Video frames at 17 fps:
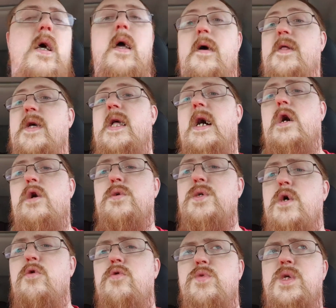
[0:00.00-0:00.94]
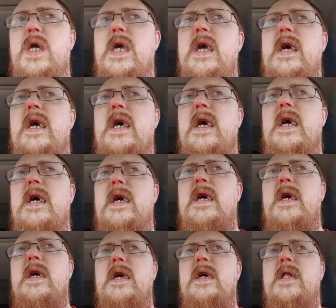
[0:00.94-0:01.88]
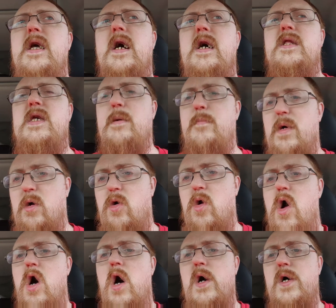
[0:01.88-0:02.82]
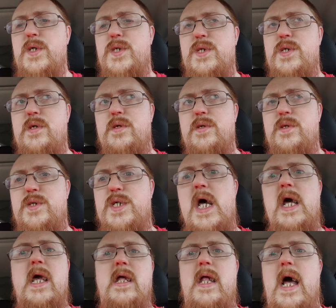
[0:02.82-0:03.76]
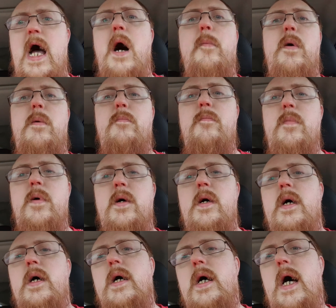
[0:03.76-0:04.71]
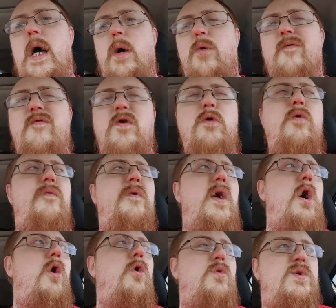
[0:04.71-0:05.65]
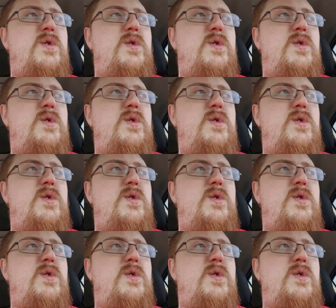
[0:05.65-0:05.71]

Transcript: And then I also did uh, Tim McGraw's second album. I uh, reviewed those.